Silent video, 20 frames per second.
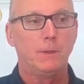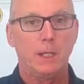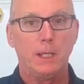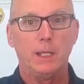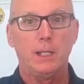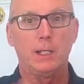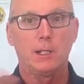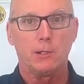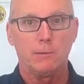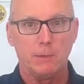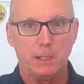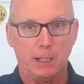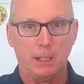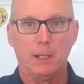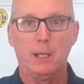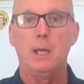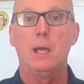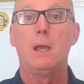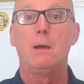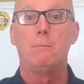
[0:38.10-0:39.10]
hear me,
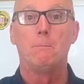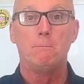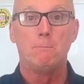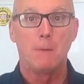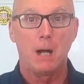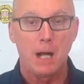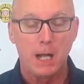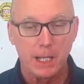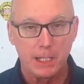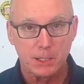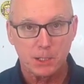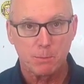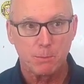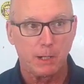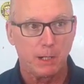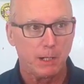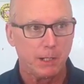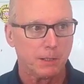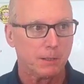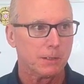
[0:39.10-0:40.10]
my
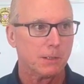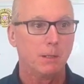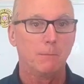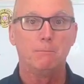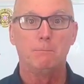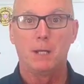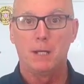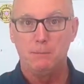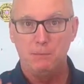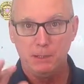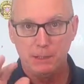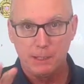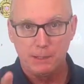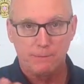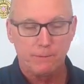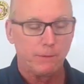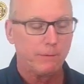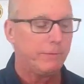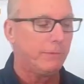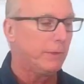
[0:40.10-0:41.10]
experience may be
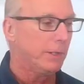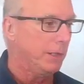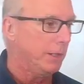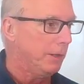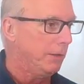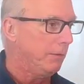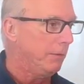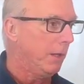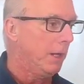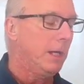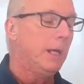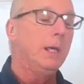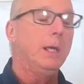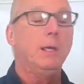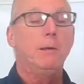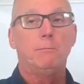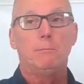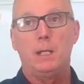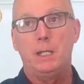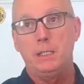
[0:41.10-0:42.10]
different for you,
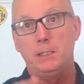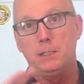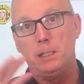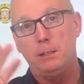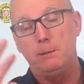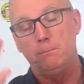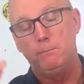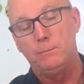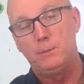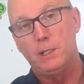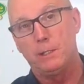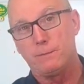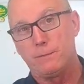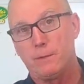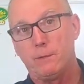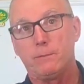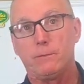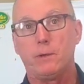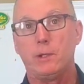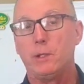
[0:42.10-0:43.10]
may be
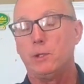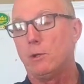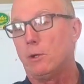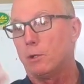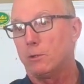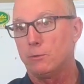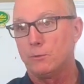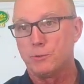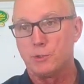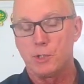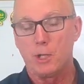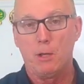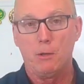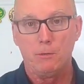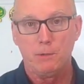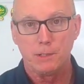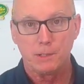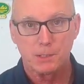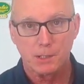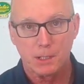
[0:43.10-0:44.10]
different for your Uncle Joe
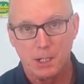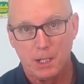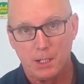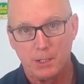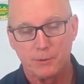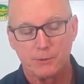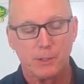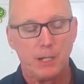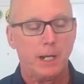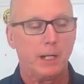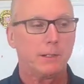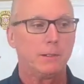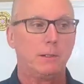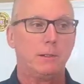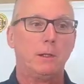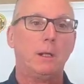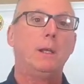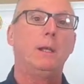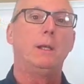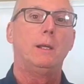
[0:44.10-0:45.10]
that's a
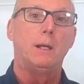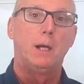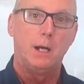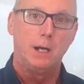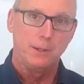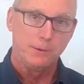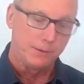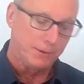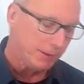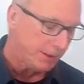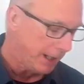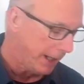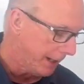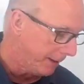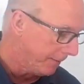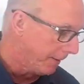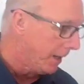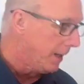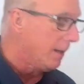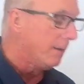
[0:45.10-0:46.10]
contractor. I
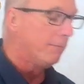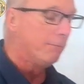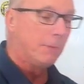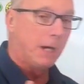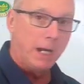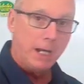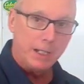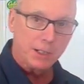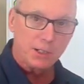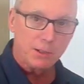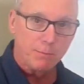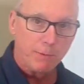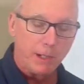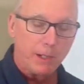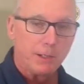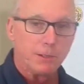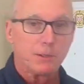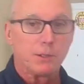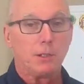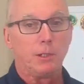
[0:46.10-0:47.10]
understand. My
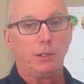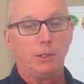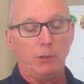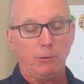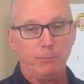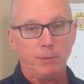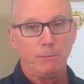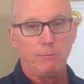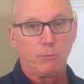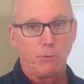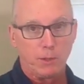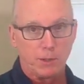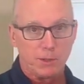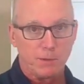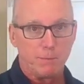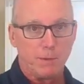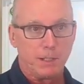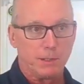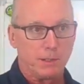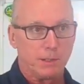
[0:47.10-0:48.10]
experience are a little bit more
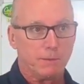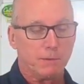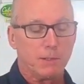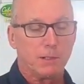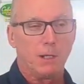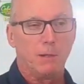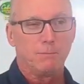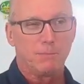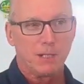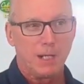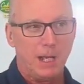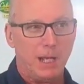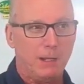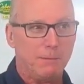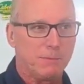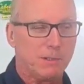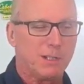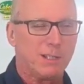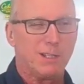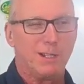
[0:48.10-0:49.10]
expensive.
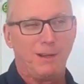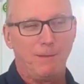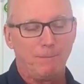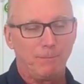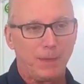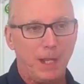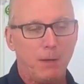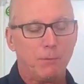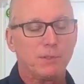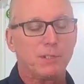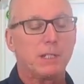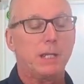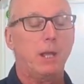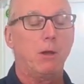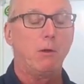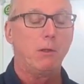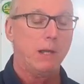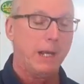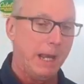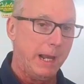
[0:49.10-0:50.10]
Sometimes, I want to say
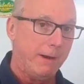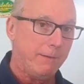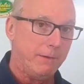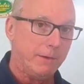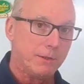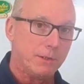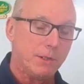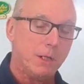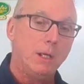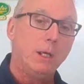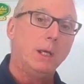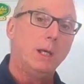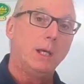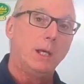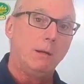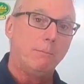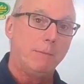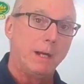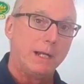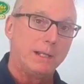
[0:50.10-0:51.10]
on average,
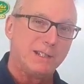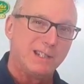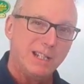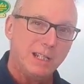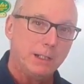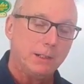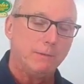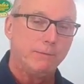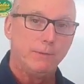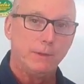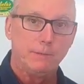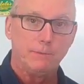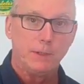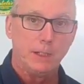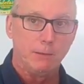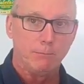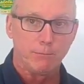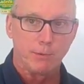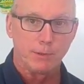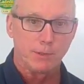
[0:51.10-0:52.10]
about 10 to
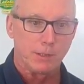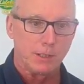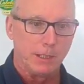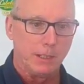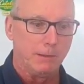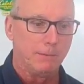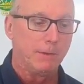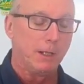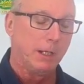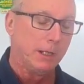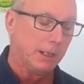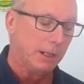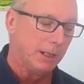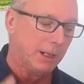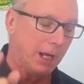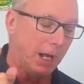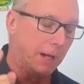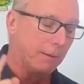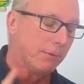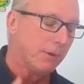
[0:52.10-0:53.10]
15%. And
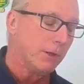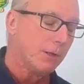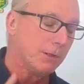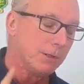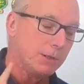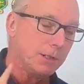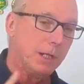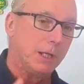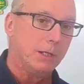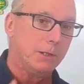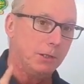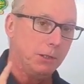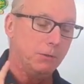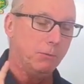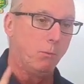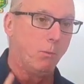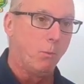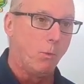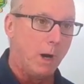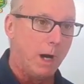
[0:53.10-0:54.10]
I'm going to tell you
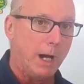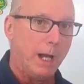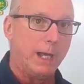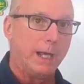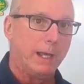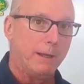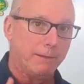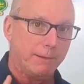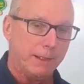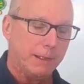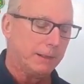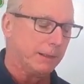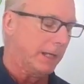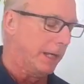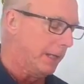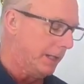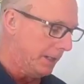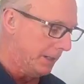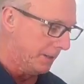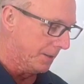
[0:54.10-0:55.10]
why I think
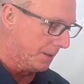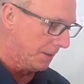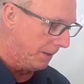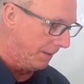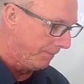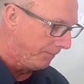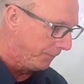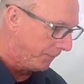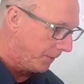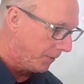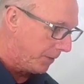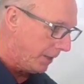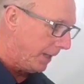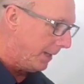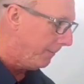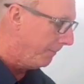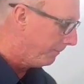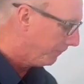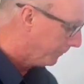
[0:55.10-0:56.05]
that is. Okay?